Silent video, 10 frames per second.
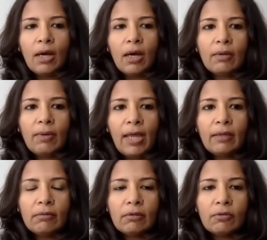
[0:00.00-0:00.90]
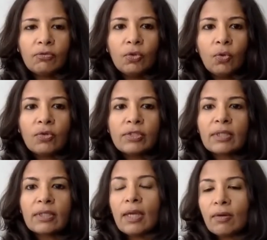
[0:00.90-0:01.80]
And those are
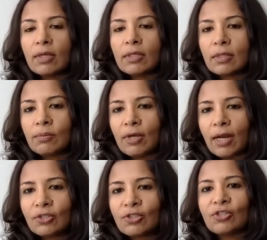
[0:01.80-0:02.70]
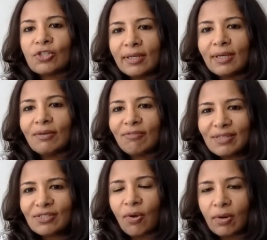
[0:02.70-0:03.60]
the areas that brands should really
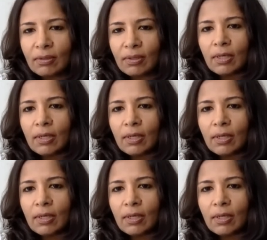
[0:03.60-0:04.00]
invest on,